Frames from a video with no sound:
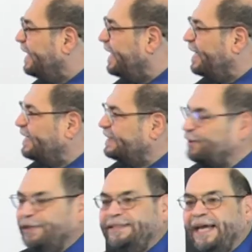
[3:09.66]
again, these
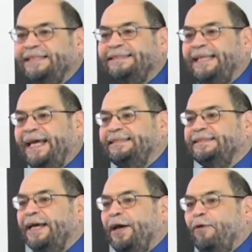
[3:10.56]
are the 10 states
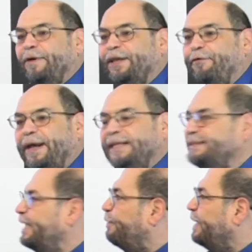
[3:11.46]
with the
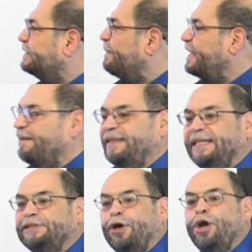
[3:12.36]
greatest increase. Many of
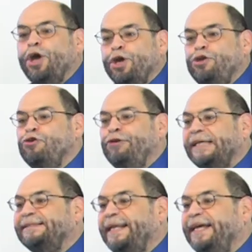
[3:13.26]
these are new
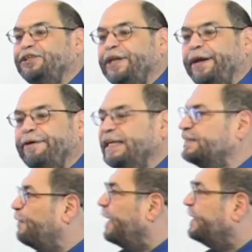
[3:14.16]
destination areas
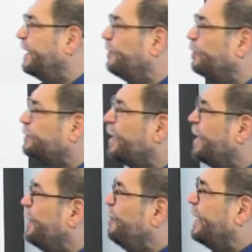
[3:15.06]
for Latinos.
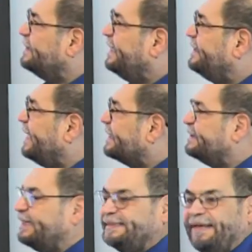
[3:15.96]
You can see
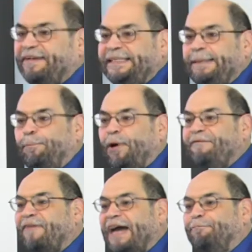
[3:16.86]
Texas,
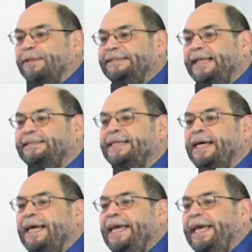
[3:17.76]
17.5%
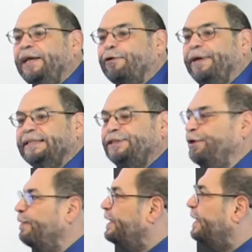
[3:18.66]
increase
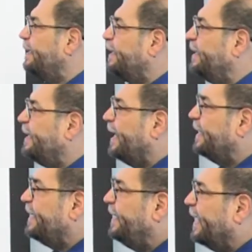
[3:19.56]
during the, the, uh,
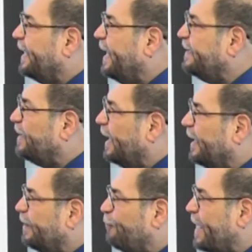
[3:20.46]
the decade,
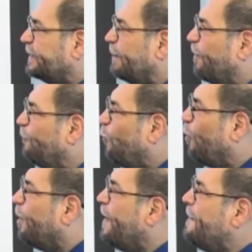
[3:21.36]
uh, ranked number four.